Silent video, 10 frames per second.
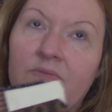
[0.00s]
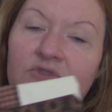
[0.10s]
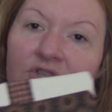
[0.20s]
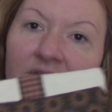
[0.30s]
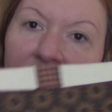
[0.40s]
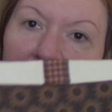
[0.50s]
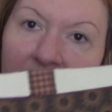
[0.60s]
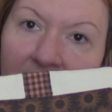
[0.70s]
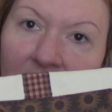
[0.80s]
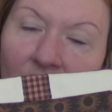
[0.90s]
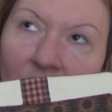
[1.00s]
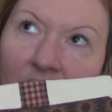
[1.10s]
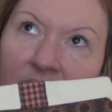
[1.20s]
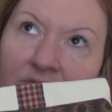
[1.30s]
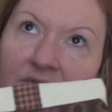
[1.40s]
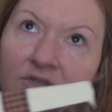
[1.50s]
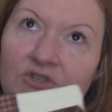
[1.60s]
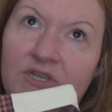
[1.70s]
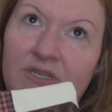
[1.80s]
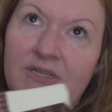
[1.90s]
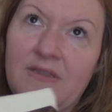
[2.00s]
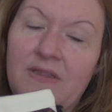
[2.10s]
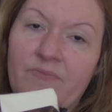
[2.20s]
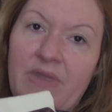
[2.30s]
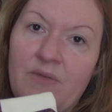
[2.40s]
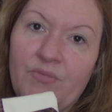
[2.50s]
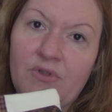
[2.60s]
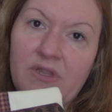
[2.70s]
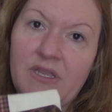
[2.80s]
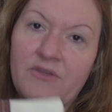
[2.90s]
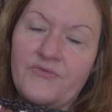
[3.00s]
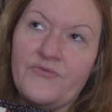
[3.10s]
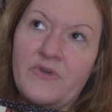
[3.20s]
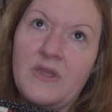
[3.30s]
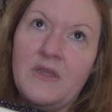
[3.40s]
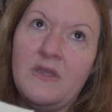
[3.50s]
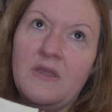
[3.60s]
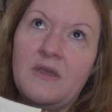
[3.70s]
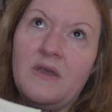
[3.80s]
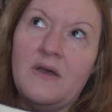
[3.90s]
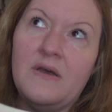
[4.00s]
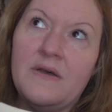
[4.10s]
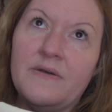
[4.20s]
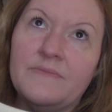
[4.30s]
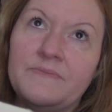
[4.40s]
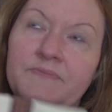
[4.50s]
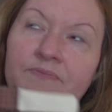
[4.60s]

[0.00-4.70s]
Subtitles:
she did the acorns, she did the maple leaf, I